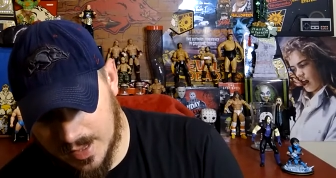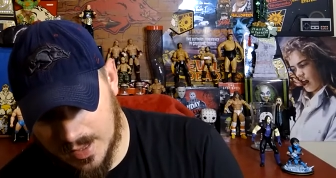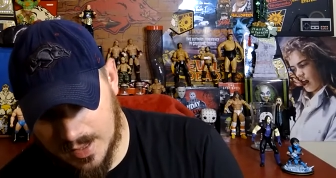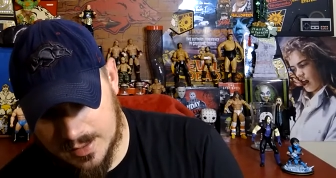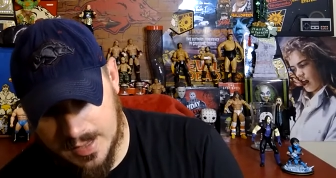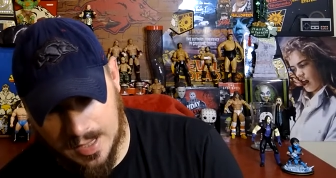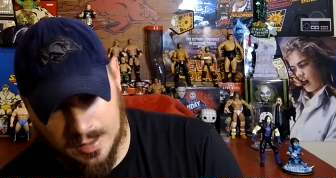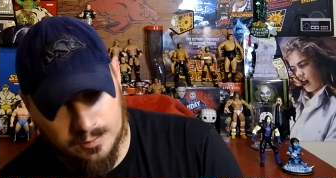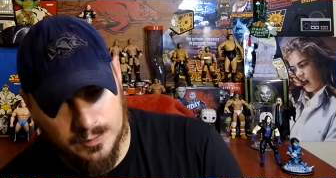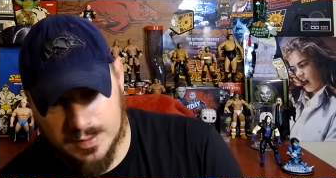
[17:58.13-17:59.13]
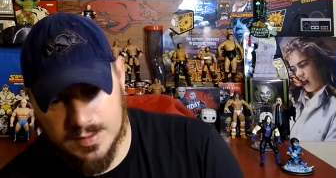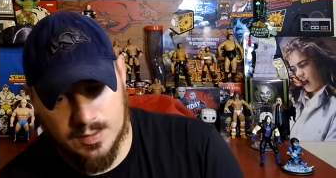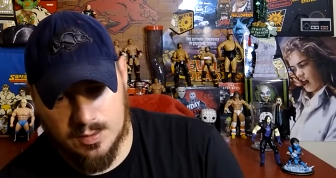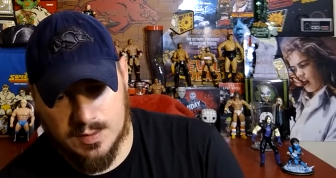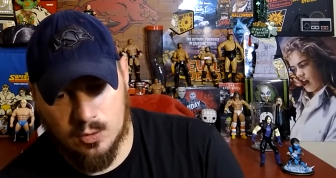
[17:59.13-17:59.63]
Speaker 1: uh, yeah. Just
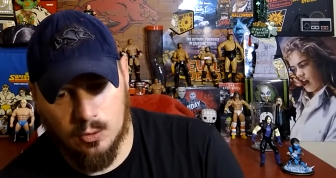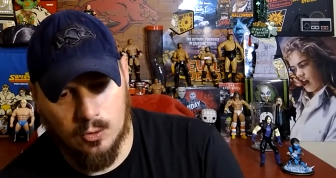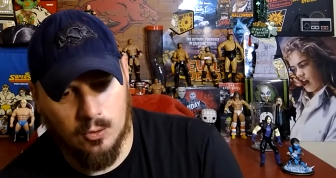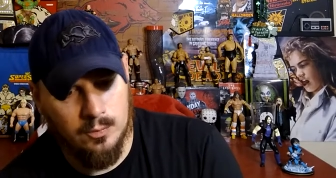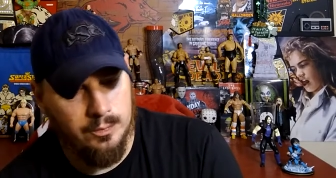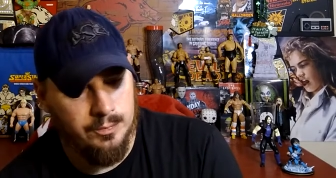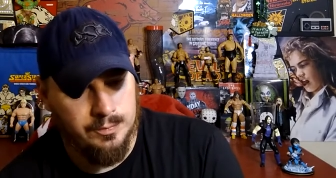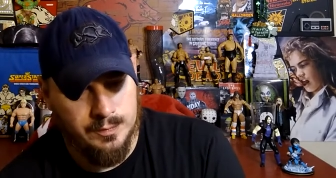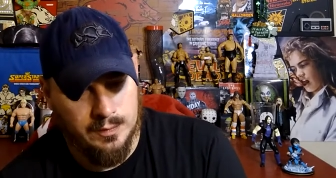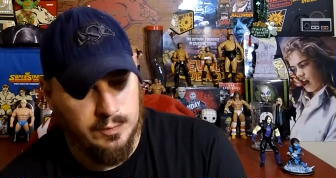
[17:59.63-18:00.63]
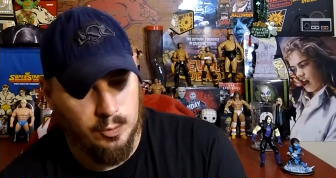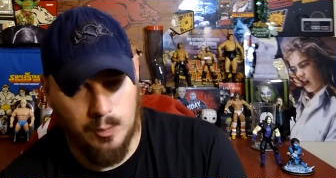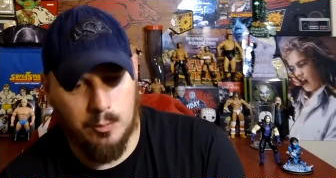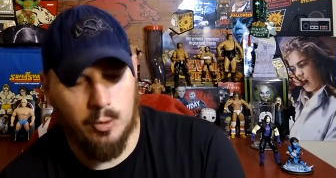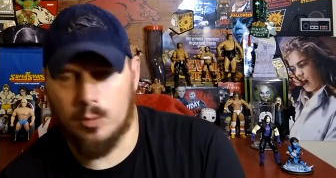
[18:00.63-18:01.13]
looks cool. If you
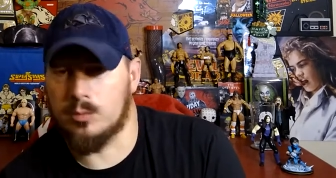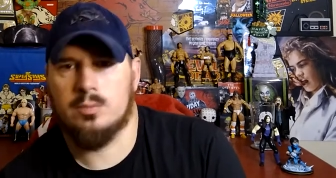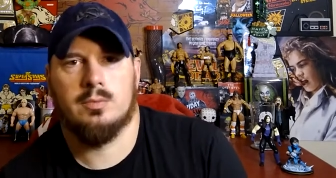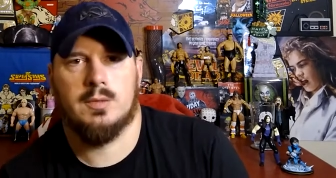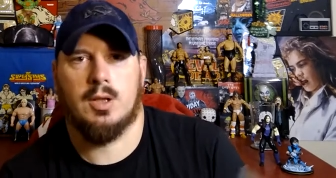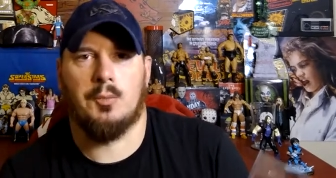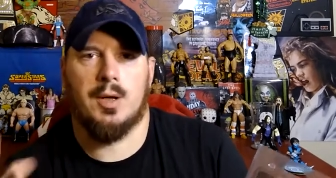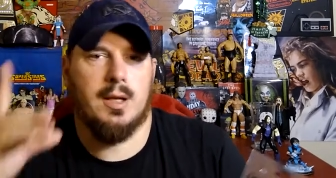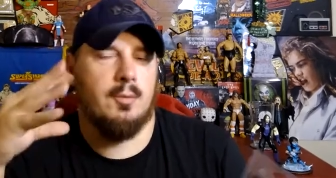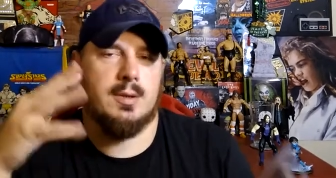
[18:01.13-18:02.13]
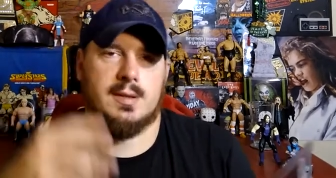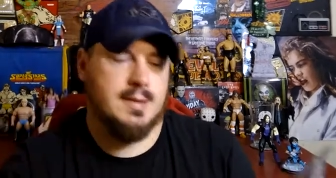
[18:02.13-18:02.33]
remember him coming in with the